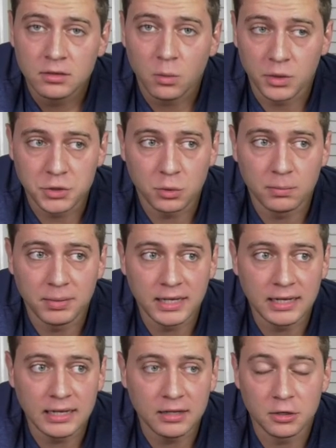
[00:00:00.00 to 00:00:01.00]
which would
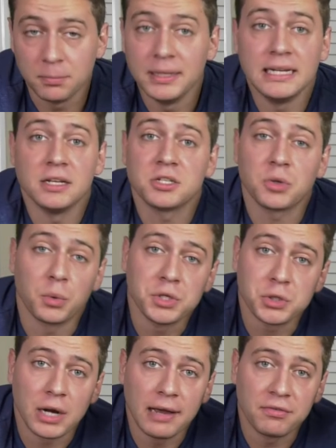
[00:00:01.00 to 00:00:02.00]
be your media source
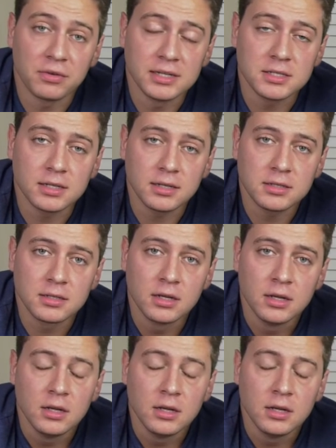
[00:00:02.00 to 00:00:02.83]
drive, for instance.